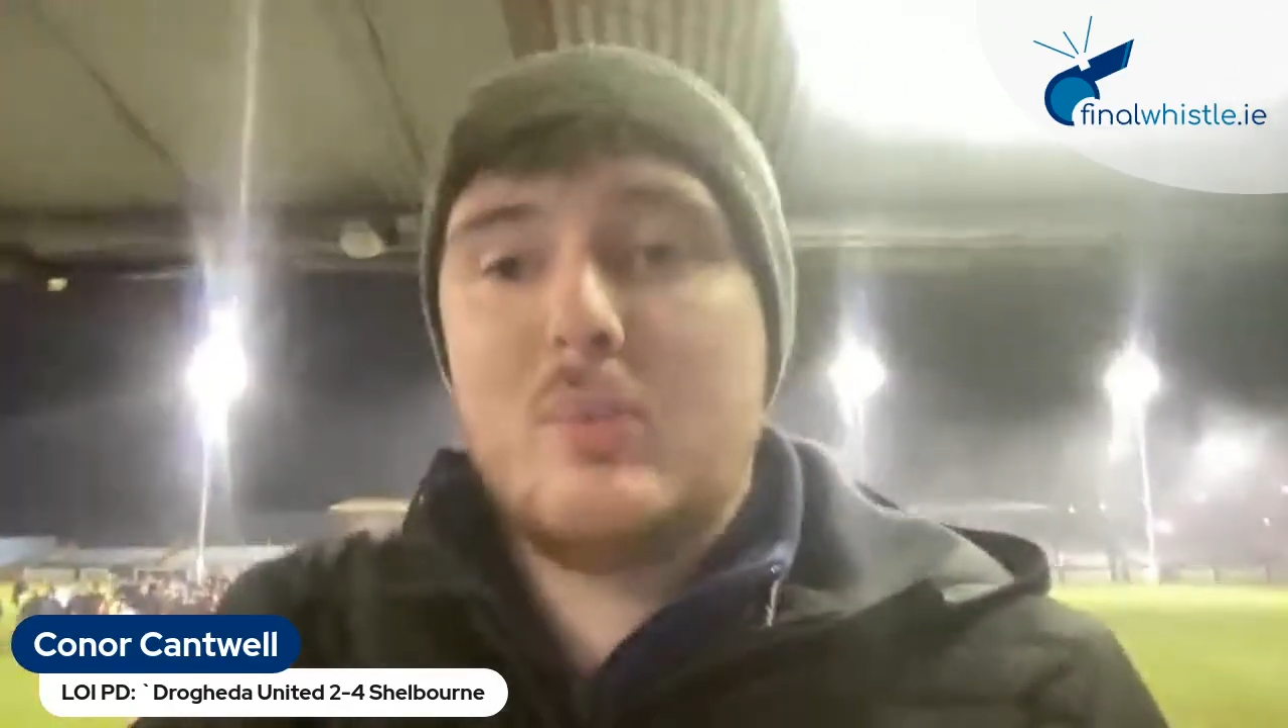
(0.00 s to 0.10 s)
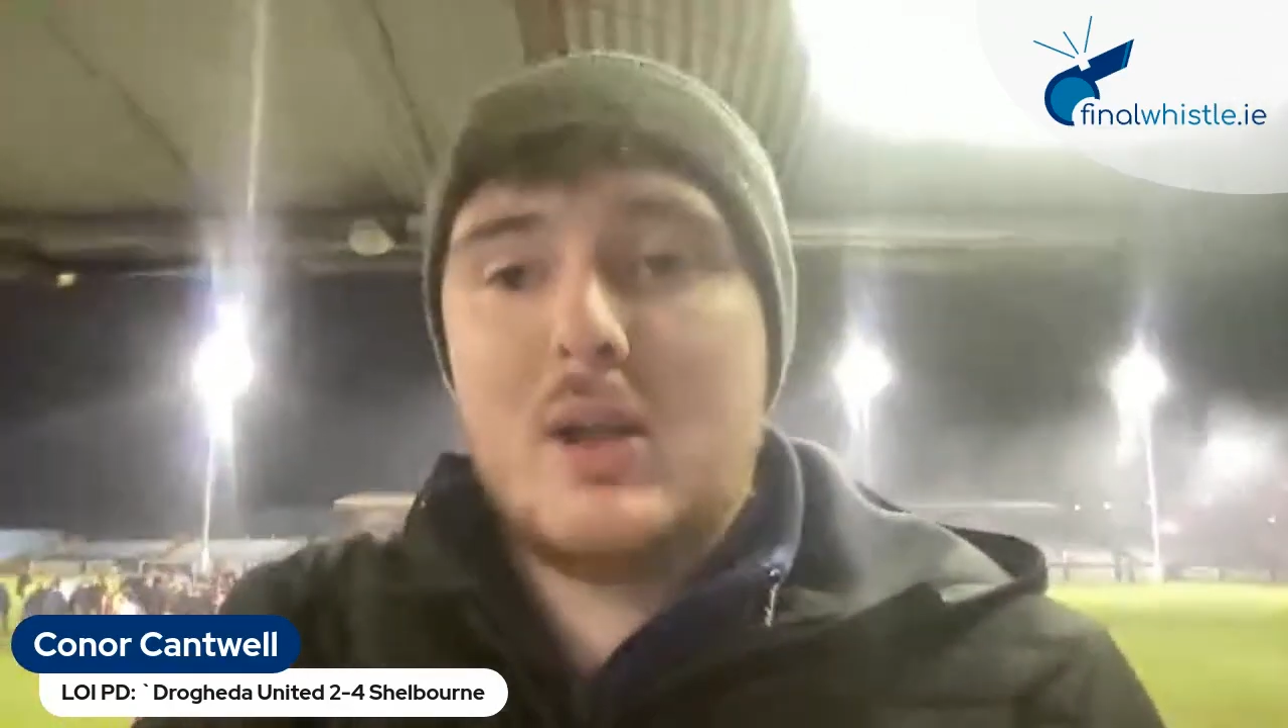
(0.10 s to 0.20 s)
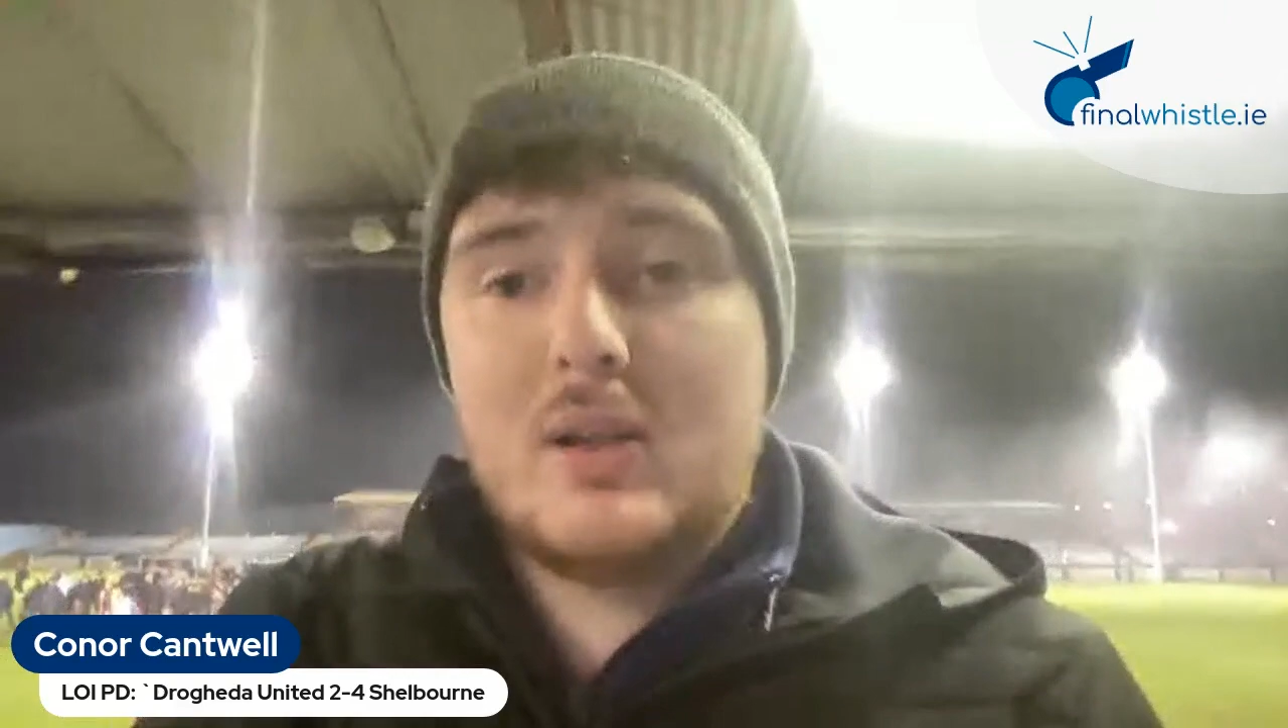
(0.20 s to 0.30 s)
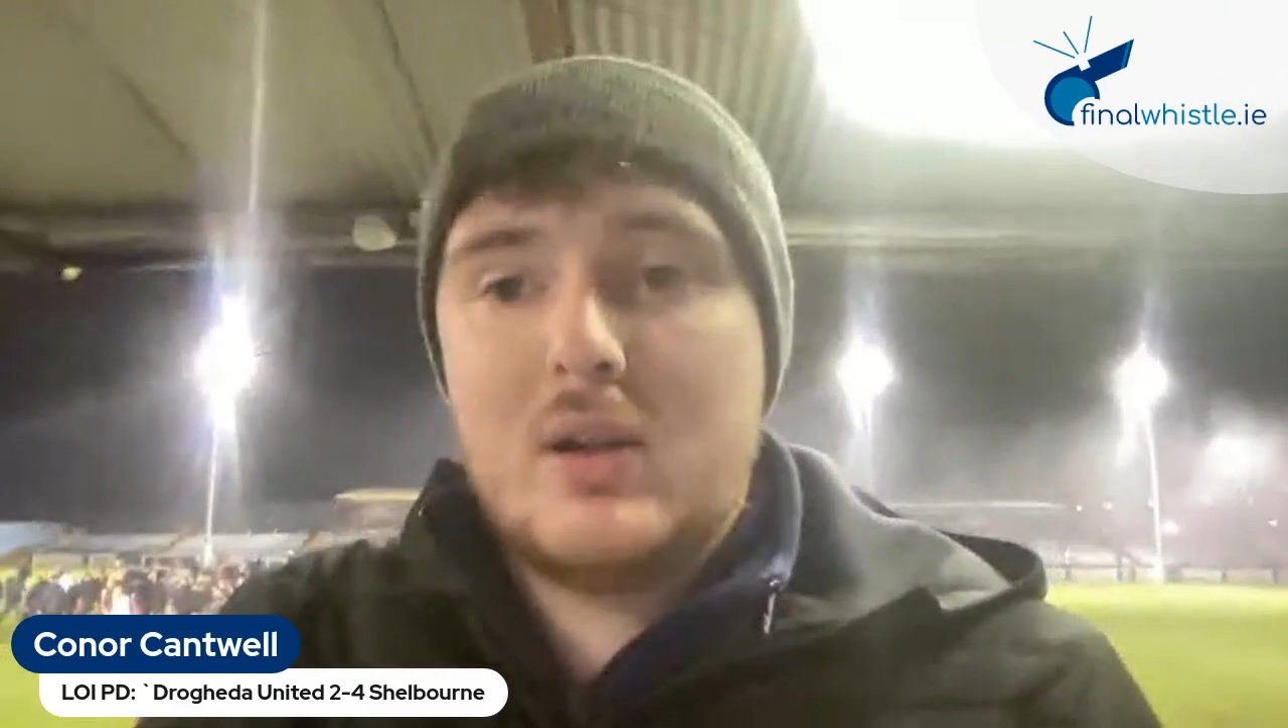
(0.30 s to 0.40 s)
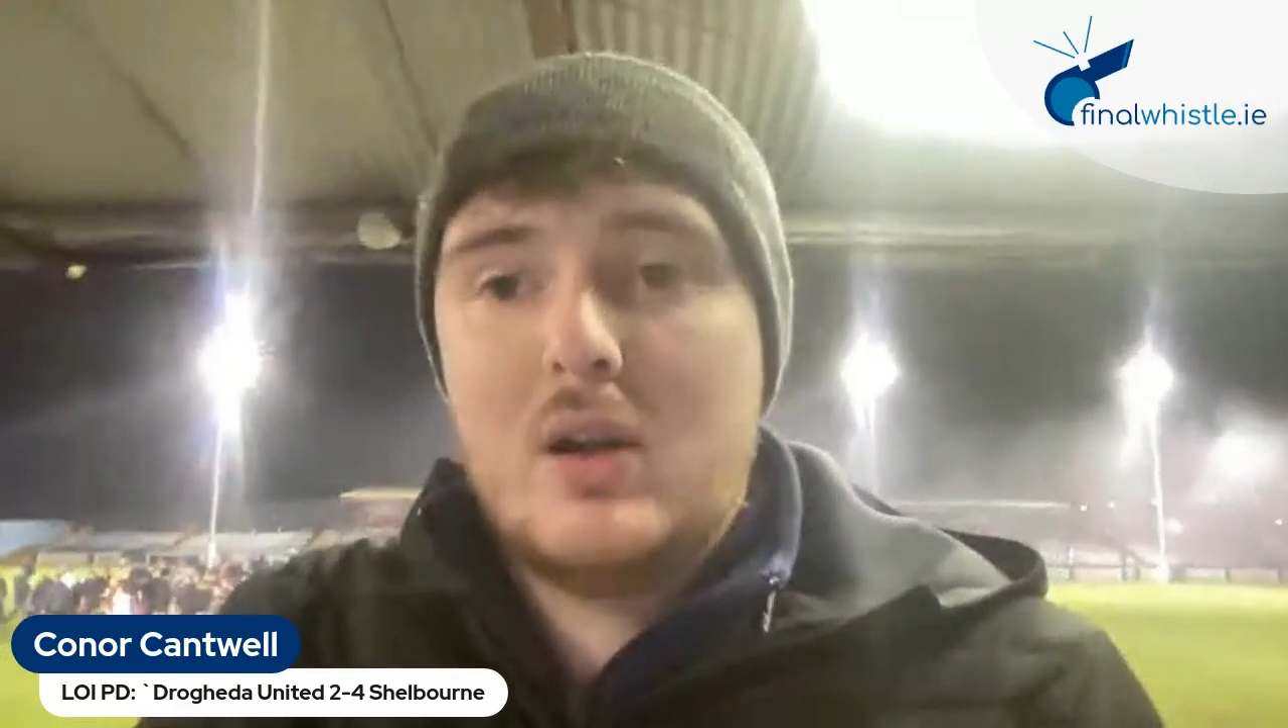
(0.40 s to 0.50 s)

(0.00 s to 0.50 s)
minute